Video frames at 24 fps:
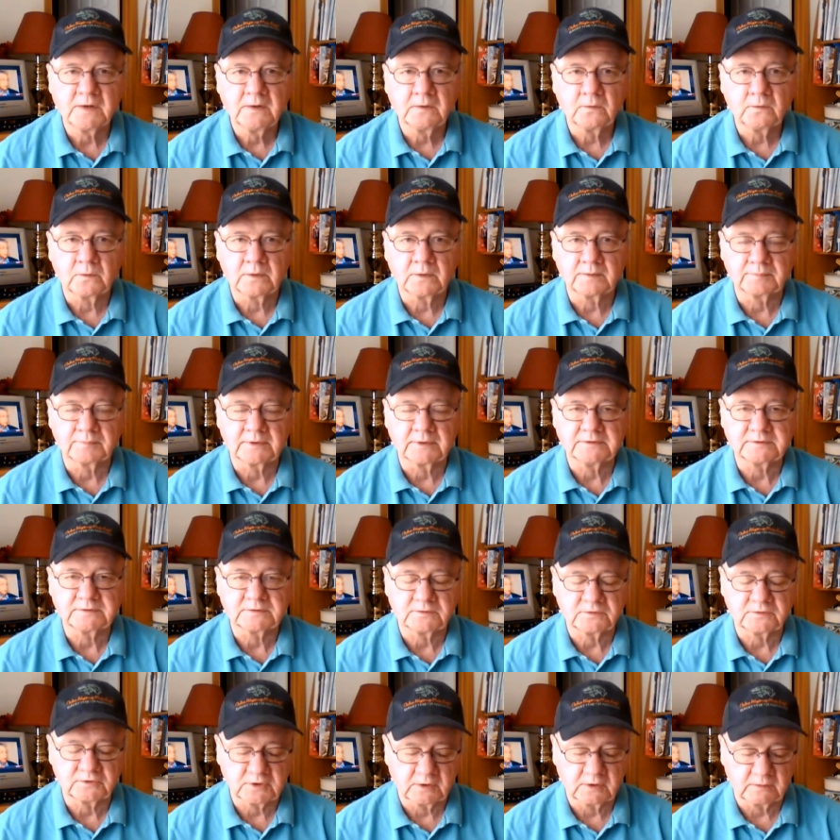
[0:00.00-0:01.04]
win, place,
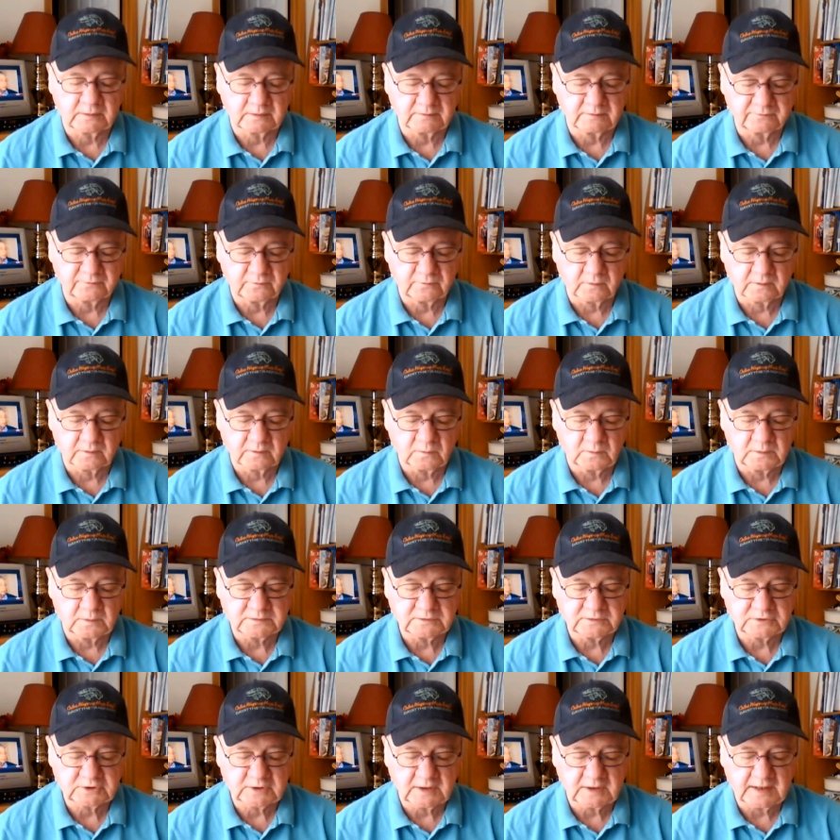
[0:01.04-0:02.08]
and show in a 4-1
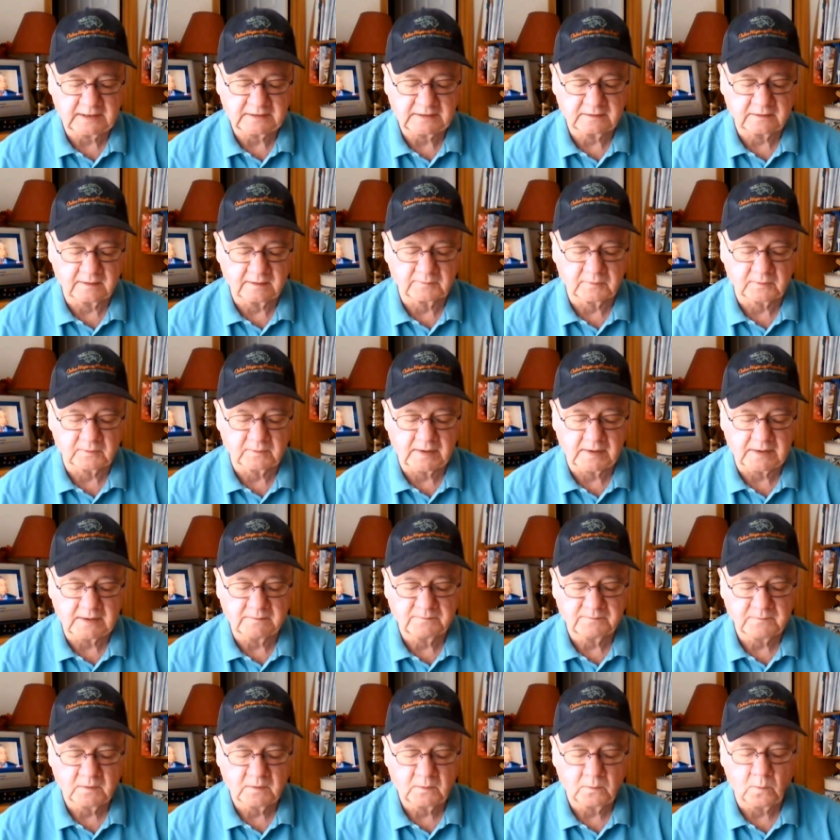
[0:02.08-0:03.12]
shot, number 8
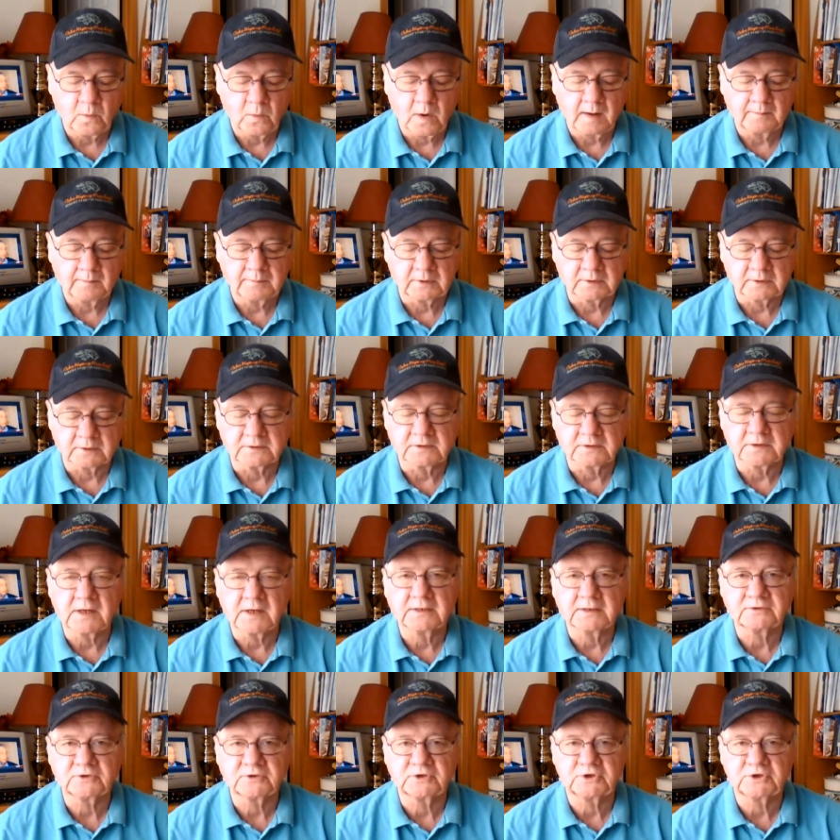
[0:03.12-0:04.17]
Wauburn
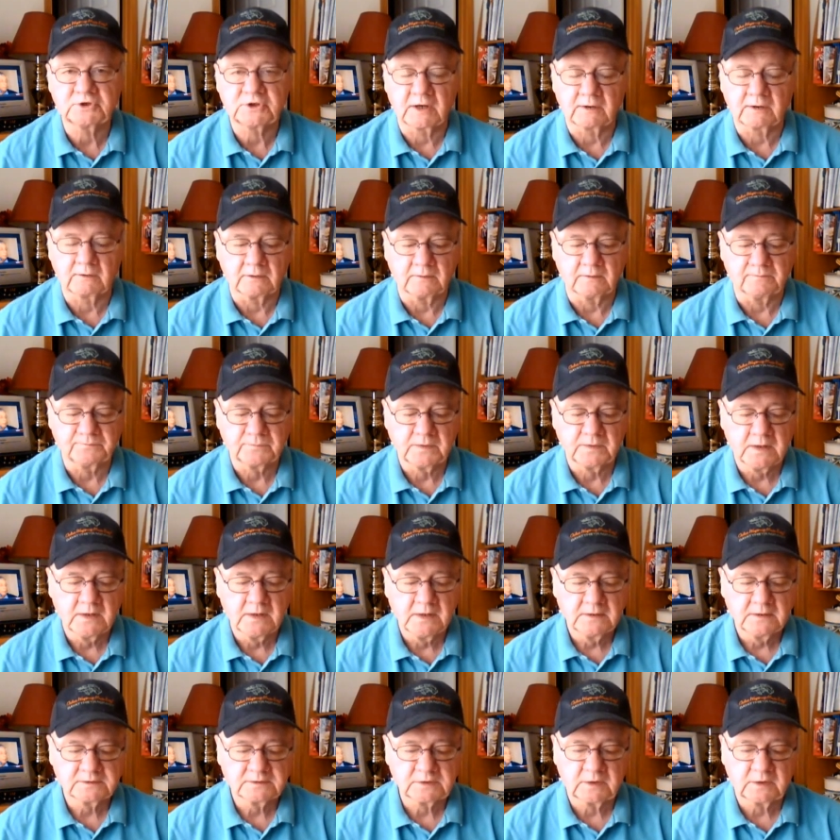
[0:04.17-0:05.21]
Cheryl.
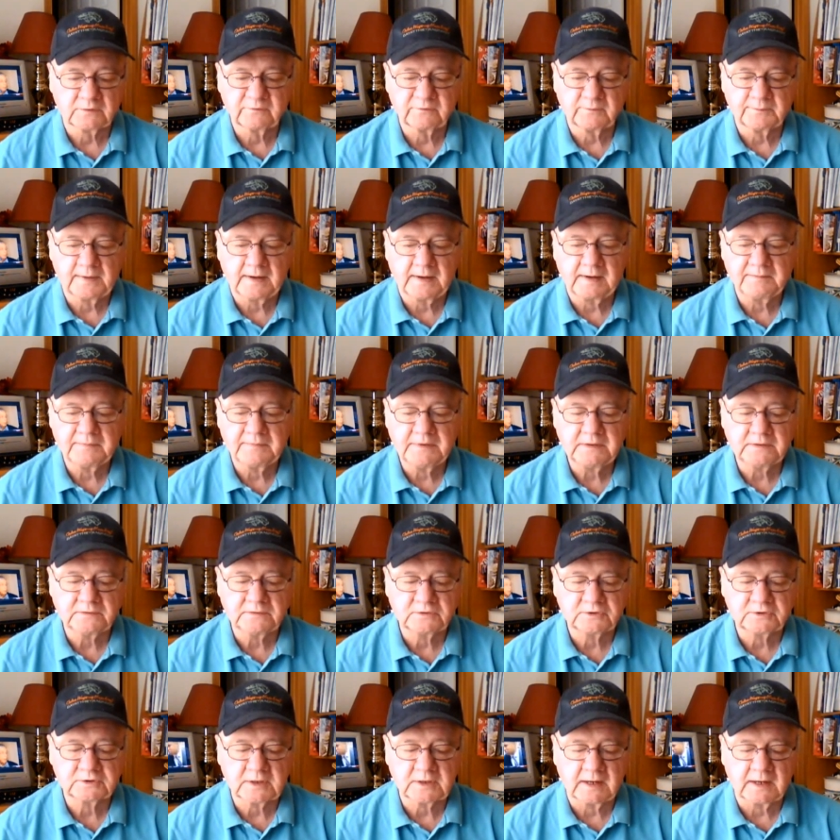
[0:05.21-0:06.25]
So from Palm
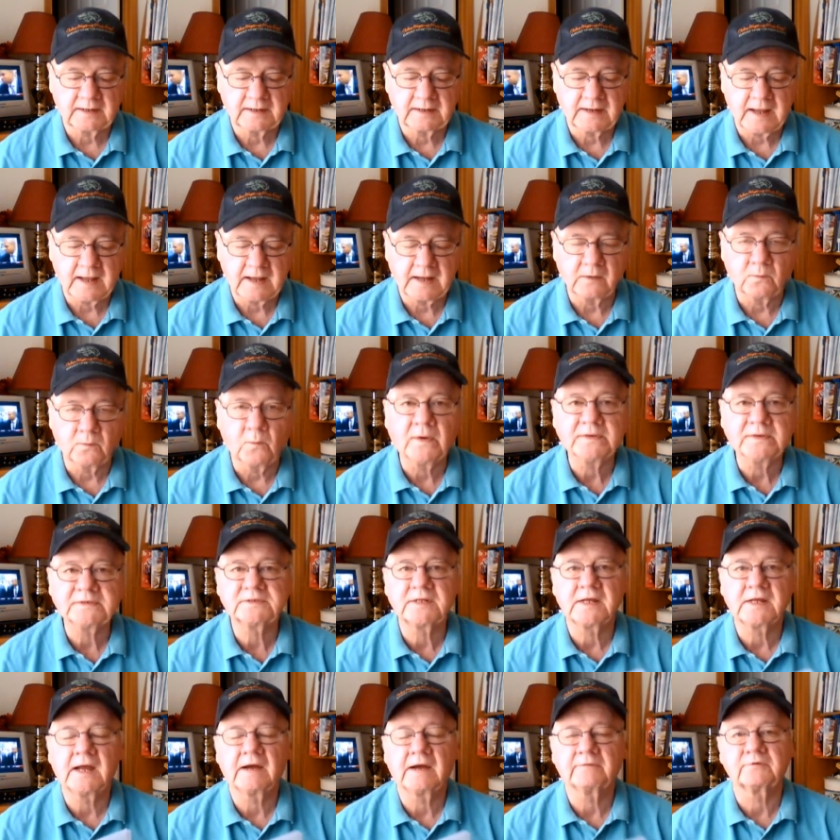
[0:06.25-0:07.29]
Beach on a
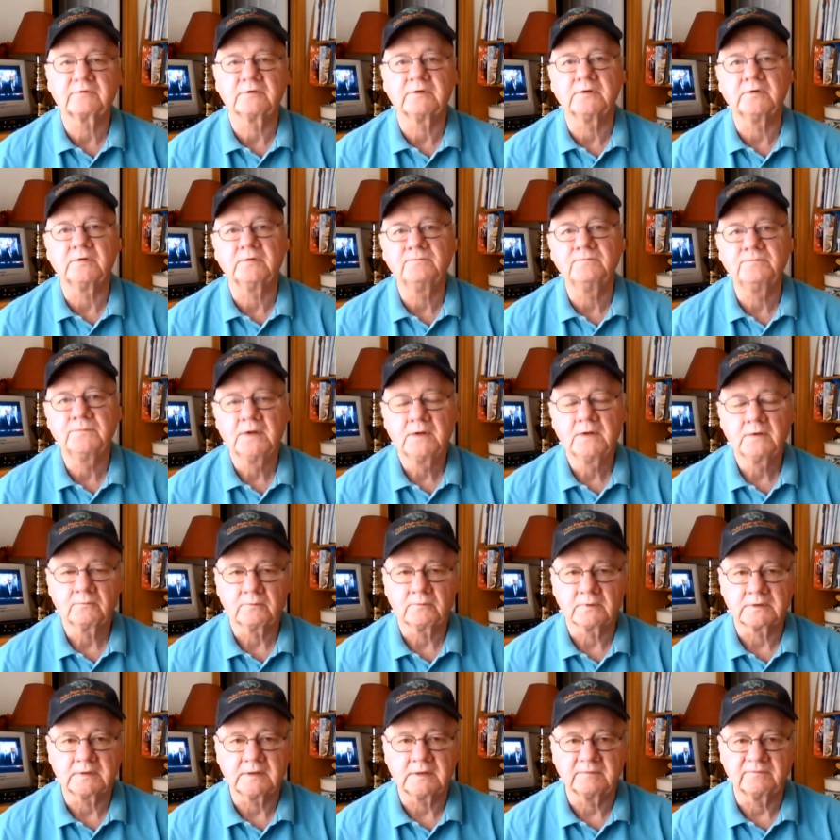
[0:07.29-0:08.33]
Wednesday afternoon,
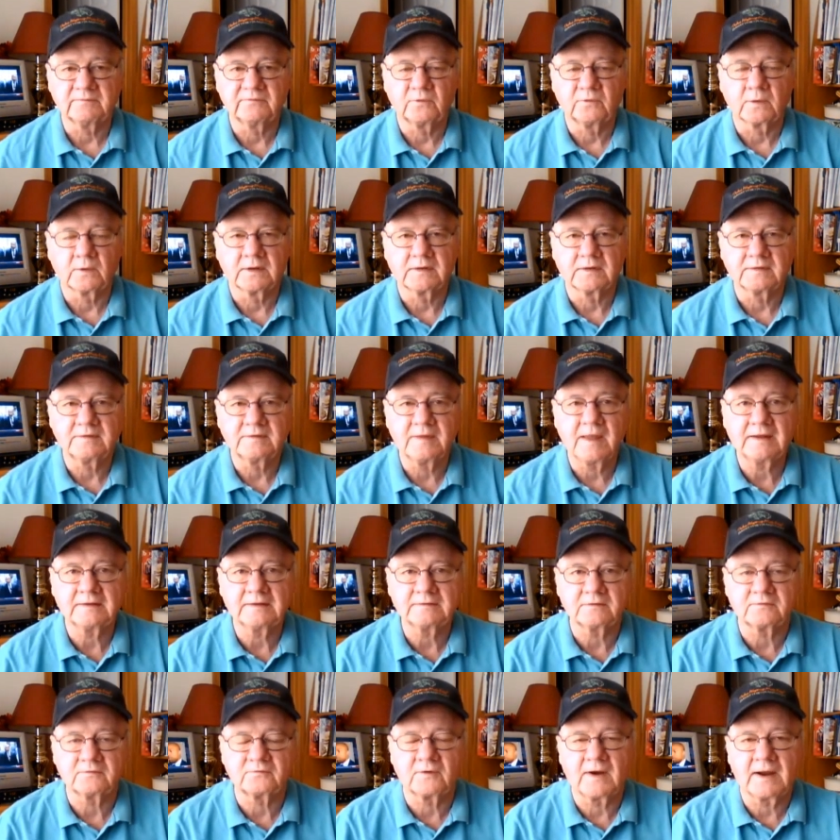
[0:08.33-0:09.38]
Ricky and Ford,
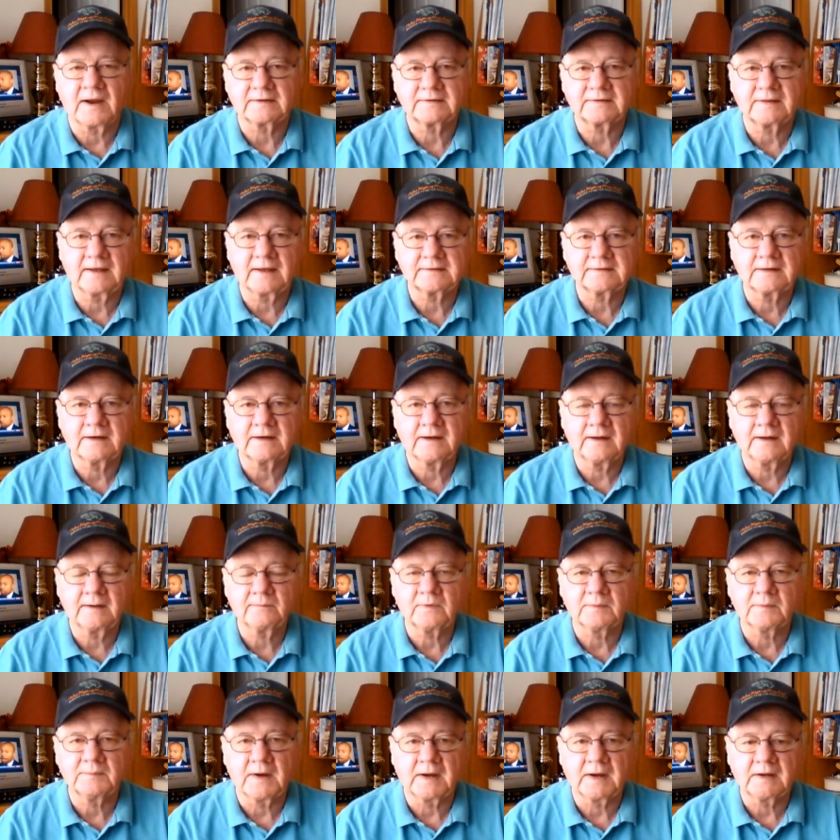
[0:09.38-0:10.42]
dayatthetrack.com,
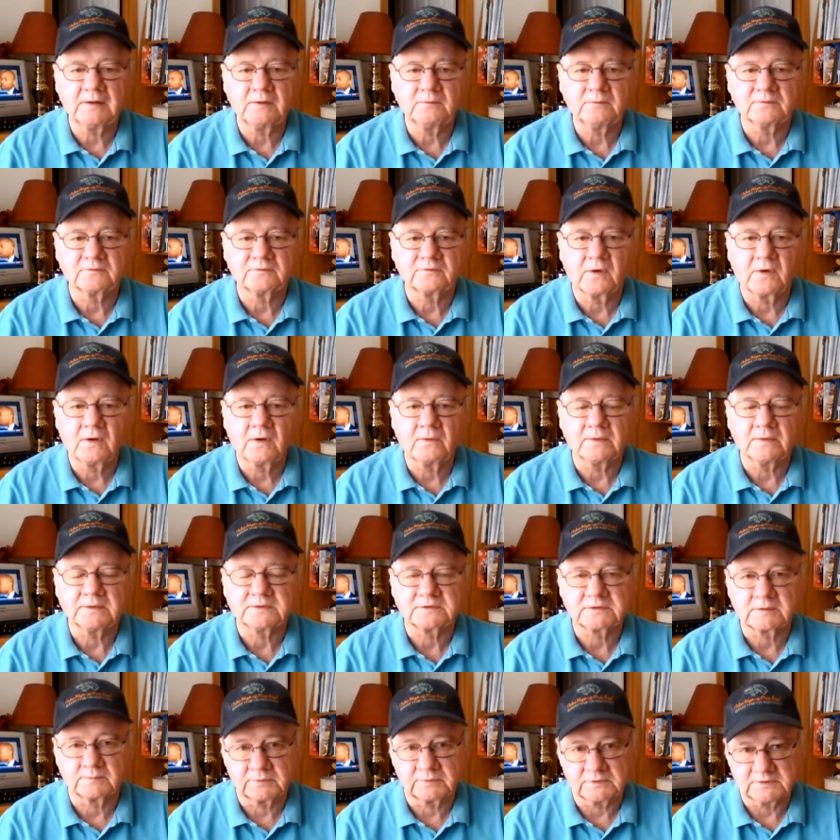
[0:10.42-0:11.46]
reminding you as always
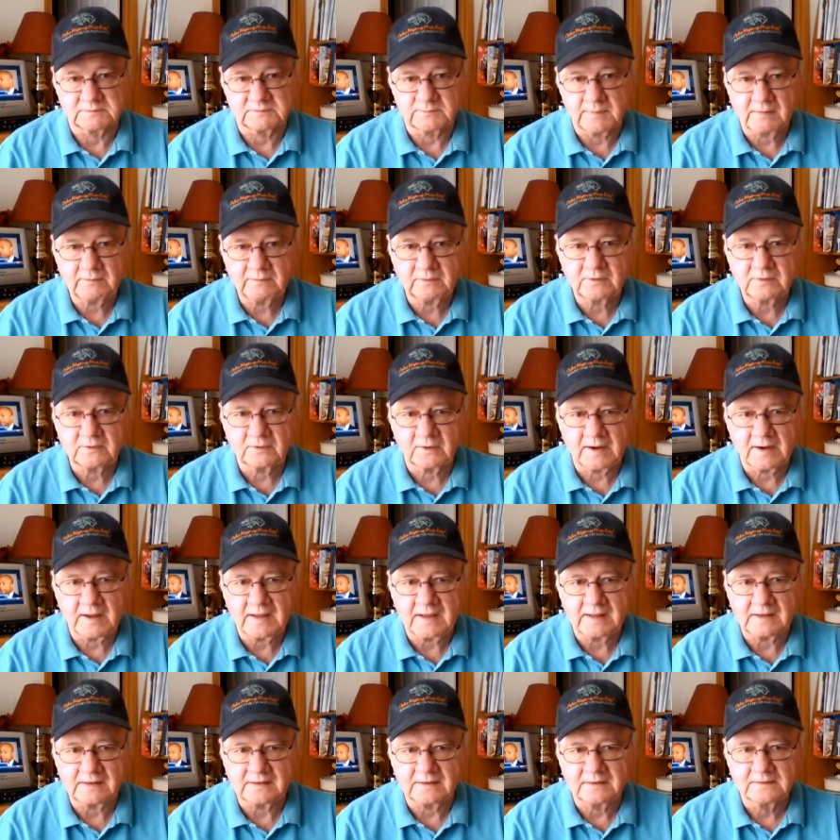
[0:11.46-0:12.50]
to please bet with your
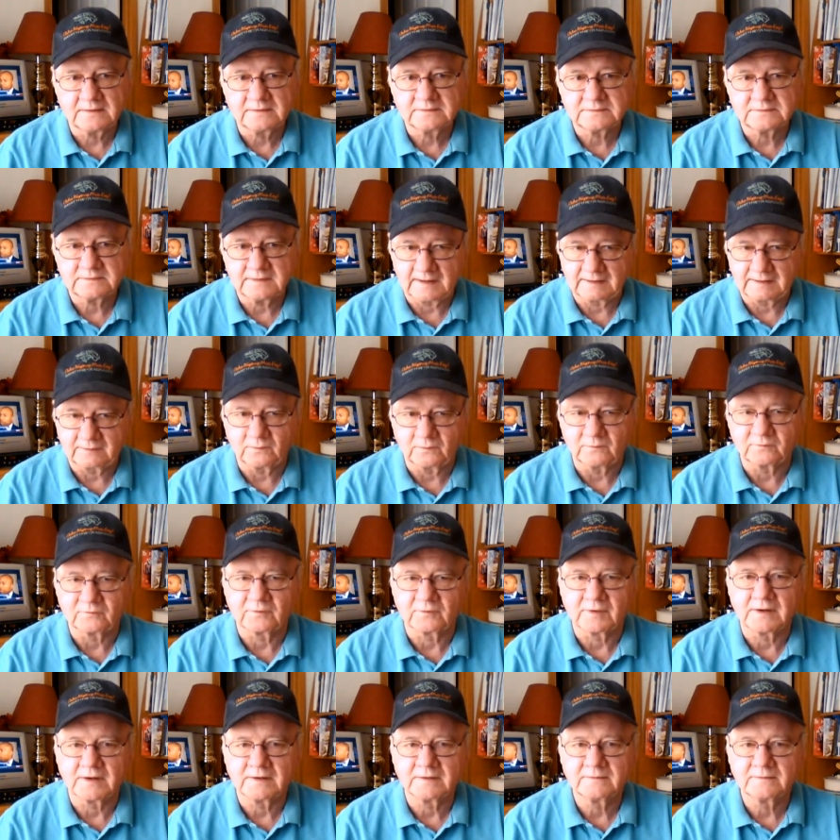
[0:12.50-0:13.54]
head, not over.